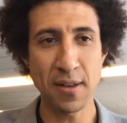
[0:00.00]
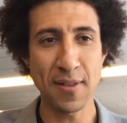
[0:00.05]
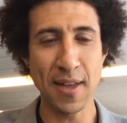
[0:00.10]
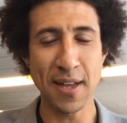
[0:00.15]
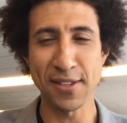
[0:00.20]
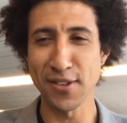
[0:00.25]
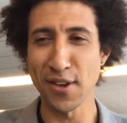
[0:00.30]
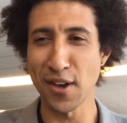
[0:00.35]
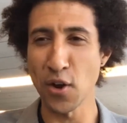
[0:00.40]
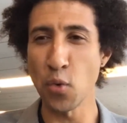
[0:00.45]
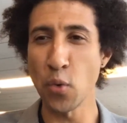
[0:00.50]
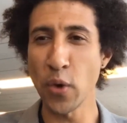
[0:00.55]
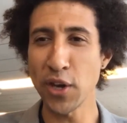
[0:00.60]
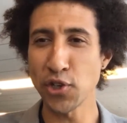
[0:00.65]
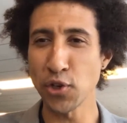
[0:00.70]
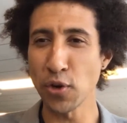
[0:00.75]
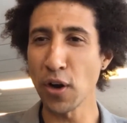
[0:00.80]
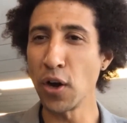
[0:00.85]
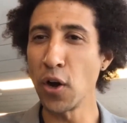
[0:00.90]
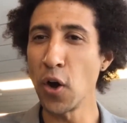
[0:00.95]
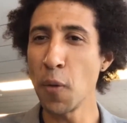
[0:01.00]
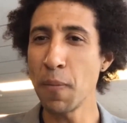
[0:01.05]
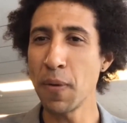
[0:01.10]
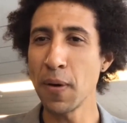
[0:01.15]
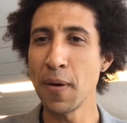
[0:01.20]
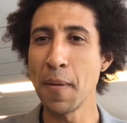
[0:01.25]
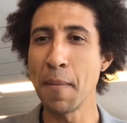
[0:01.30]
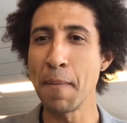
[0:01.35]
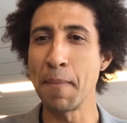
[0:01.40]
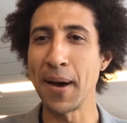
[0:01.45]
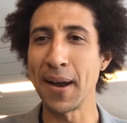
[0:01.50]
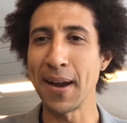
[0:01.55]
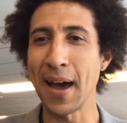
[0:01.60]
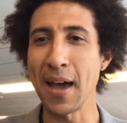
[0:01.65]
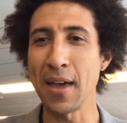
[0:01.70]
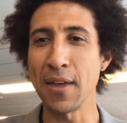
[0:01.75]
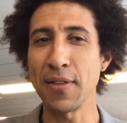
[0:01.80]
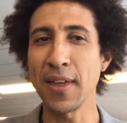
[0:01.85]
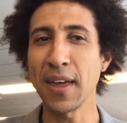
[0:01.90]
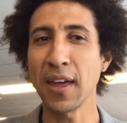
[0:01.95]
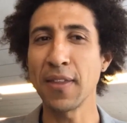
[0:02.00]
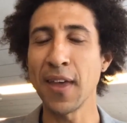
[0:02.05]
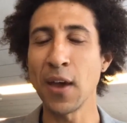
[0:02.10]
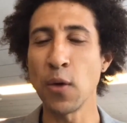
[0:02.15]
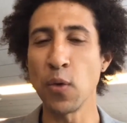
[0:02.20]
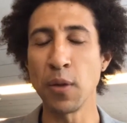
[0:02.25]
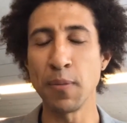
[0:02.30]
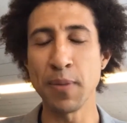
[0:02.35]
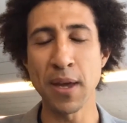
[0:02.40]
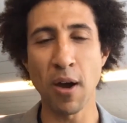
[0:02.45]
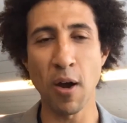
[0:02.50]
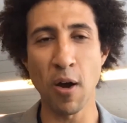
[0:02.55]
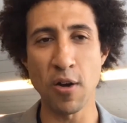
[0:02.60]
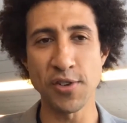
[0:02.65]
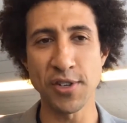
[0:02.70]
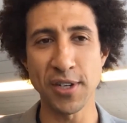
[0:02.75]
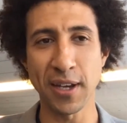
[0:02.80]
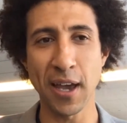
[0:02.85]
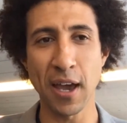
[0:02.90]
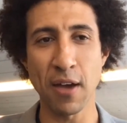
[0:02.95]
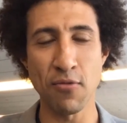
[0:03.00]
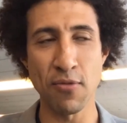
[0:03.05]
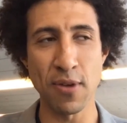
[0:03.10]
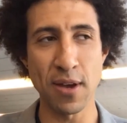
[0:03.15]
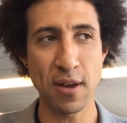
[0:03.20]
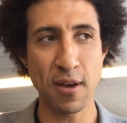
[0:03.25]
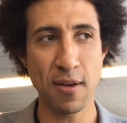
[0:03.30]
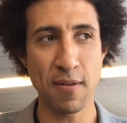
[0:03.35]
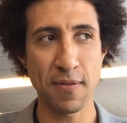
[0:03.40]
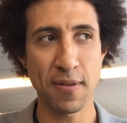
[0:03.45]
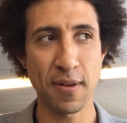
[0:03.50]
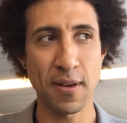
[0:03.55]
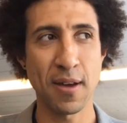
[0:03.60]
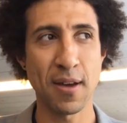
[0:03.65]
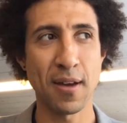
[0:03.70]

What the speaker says: That's not a wish or a hope, but I think they will be hard to get rid of